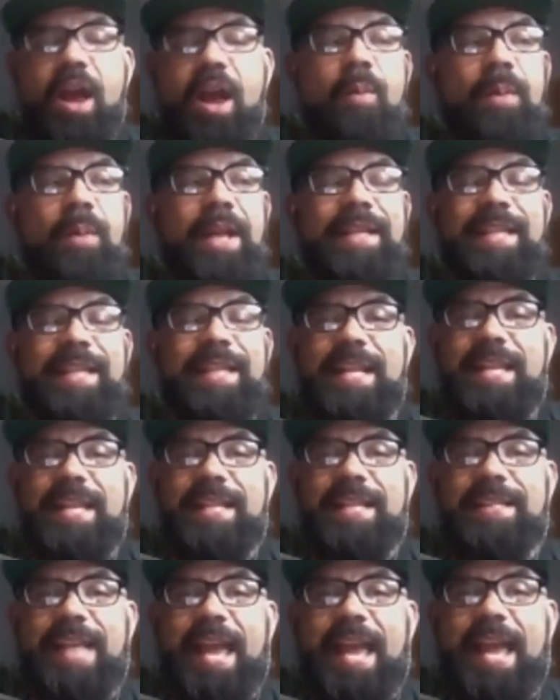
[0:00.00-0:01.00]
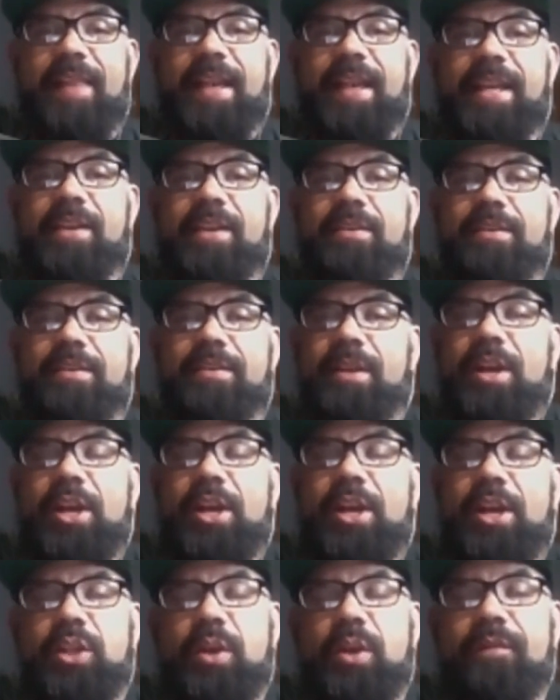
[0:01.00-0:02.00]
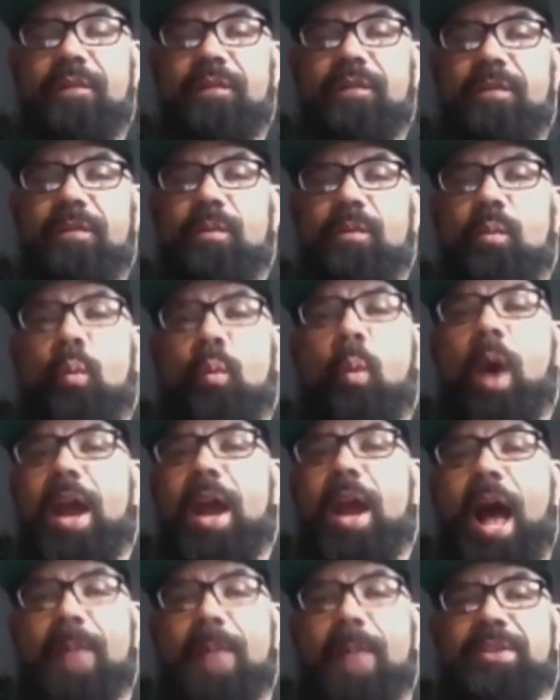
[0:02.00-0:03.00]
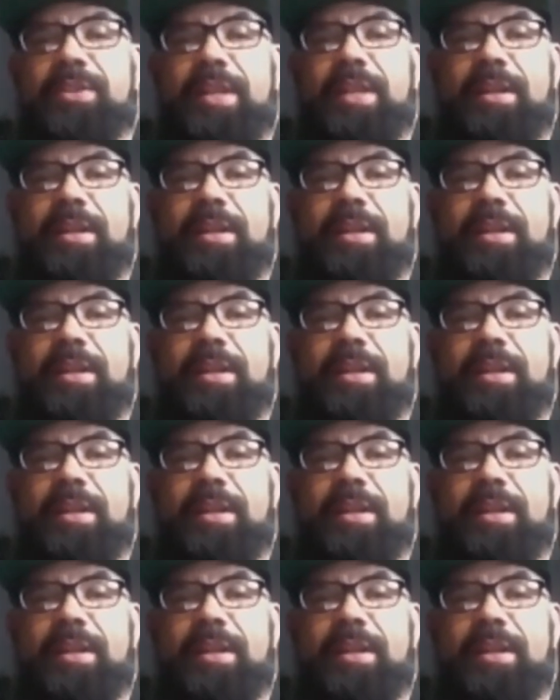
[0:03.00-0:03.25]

But at the end of the day, like you have one option.